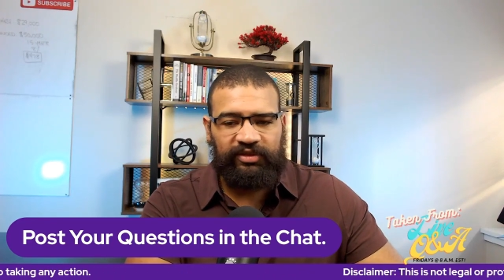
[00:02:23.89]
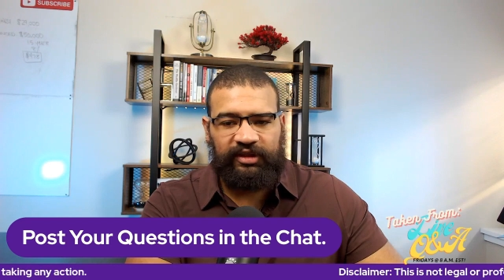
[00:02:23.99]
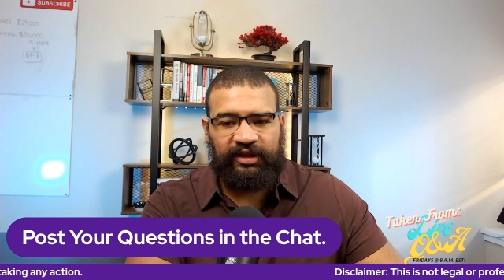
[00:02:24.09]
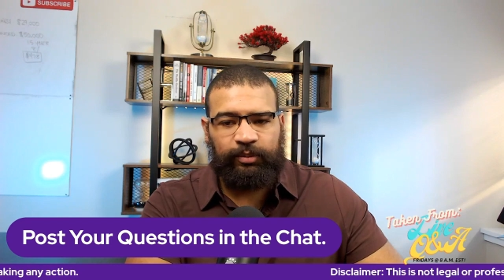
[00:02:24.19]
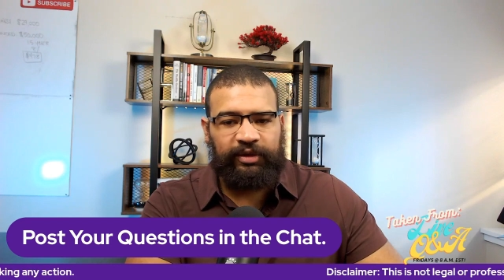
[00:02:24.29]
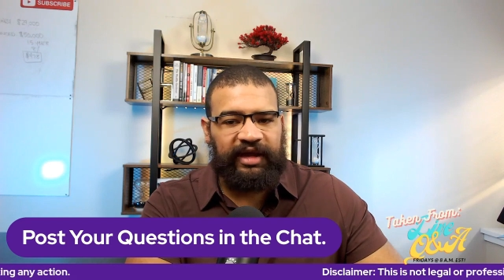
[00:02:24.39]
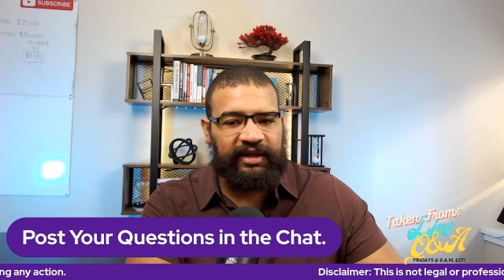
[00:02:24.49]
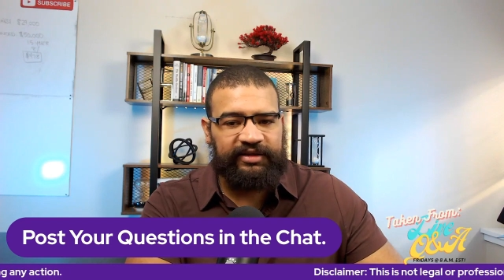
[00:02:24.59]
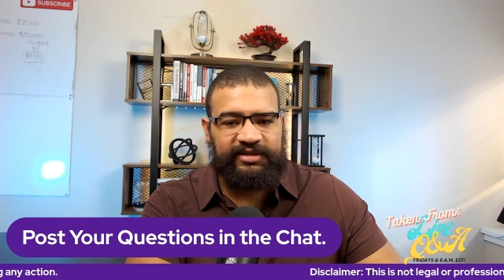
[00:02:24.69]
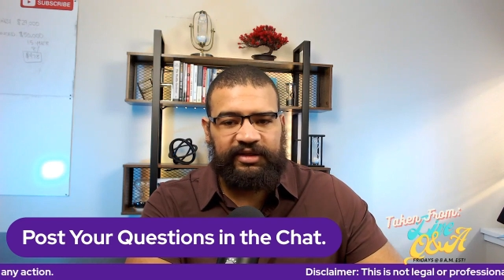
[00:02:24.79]
any
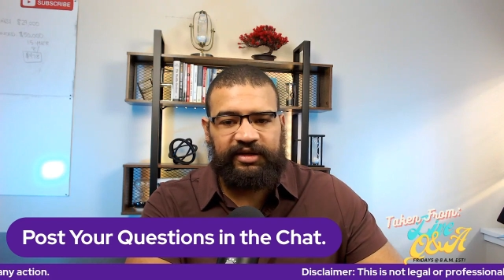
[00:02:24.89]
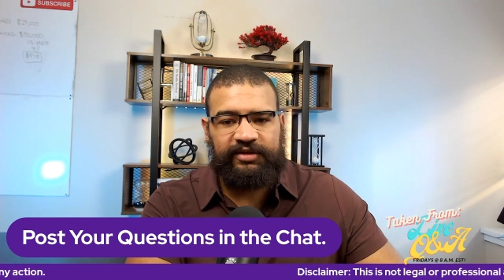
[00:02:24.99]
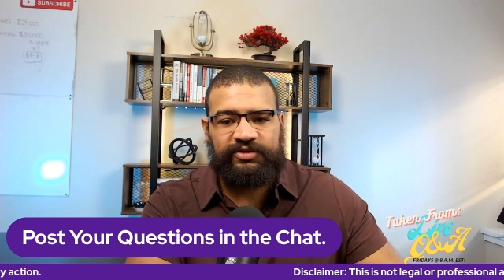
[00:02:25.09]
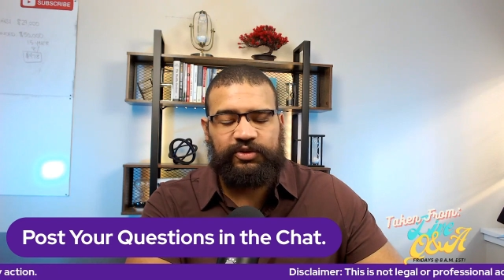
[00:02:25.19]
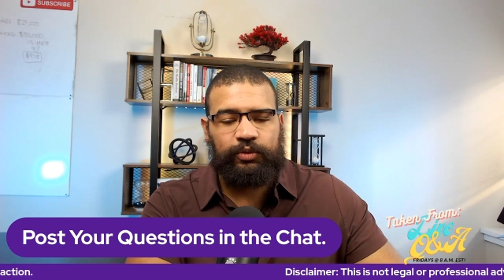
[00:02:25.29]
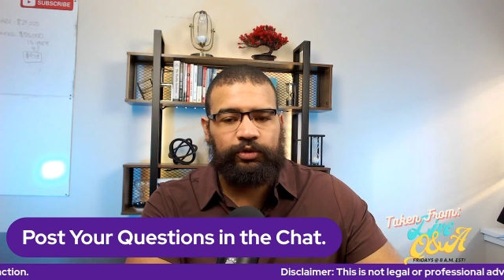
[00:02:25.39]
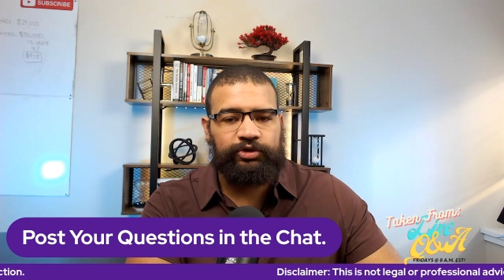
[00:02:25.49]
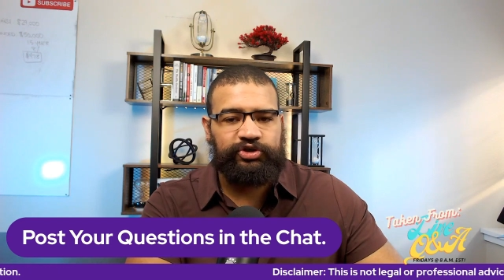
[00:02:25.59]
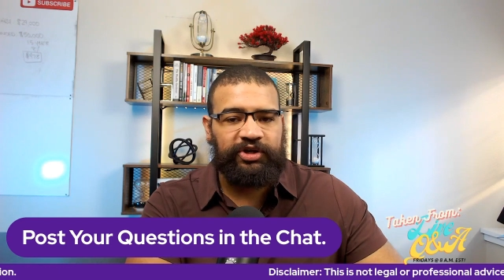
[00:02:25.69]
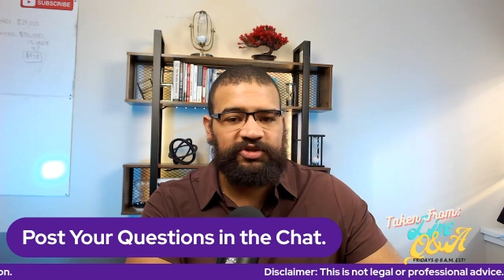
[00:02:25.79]
mechanics liens or
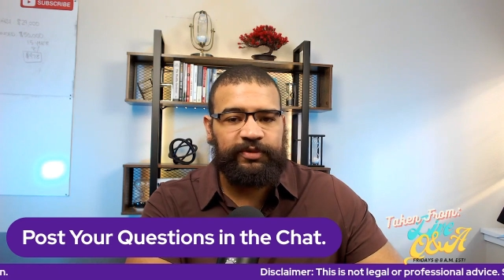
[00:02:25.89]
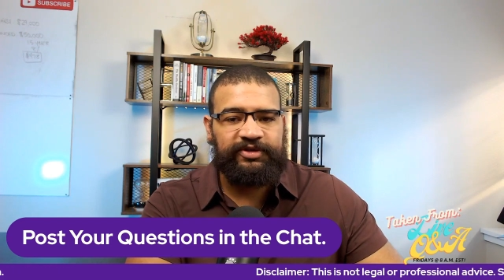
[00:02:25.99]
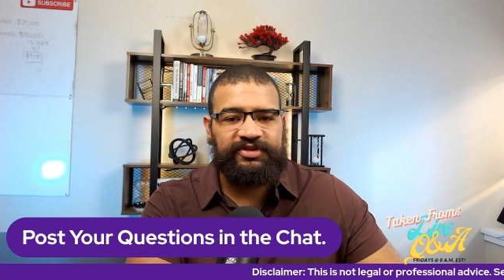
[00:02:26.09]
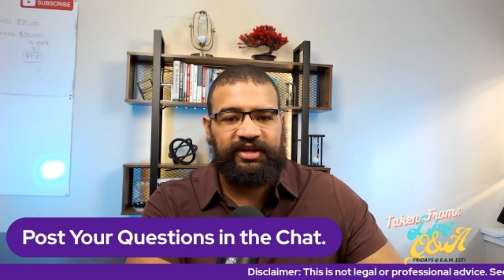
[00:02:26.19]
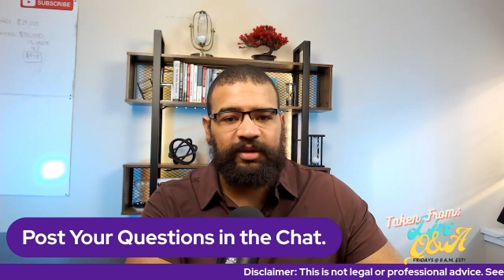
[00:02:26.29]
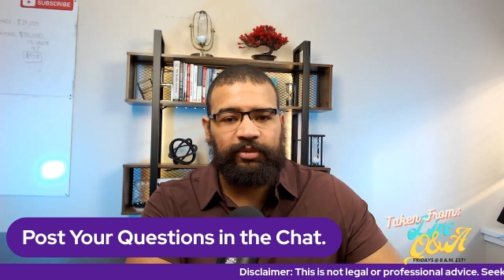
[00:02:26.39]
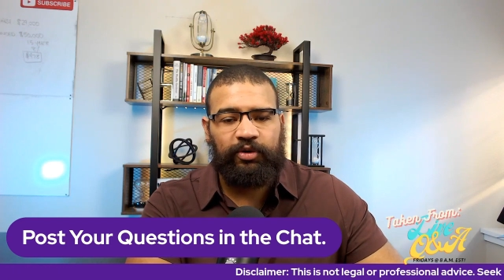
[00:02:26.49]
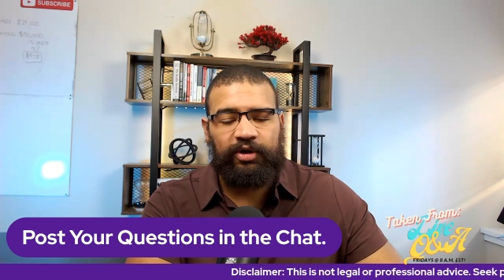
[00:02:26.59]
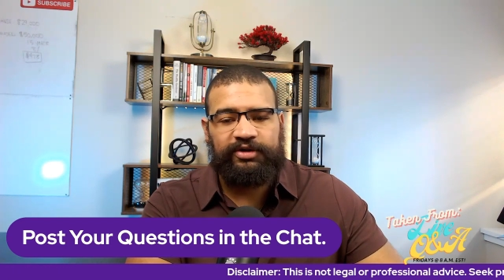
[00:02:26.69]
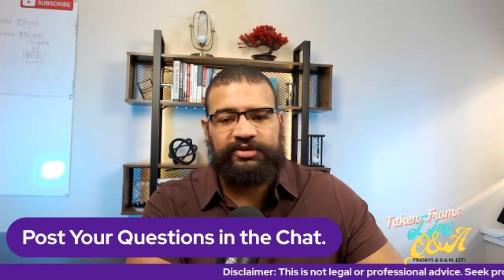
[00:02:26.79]
judgments that come
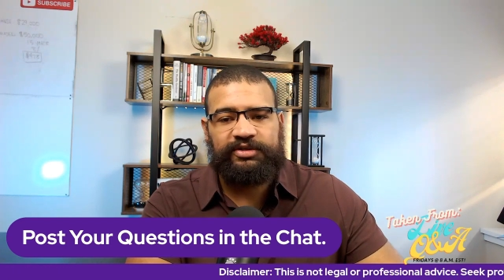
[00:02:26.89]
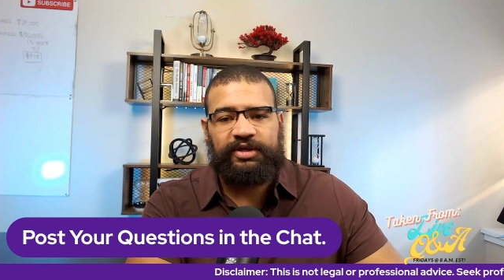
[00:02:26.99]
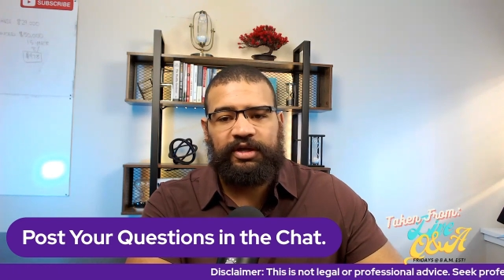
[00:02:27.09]
across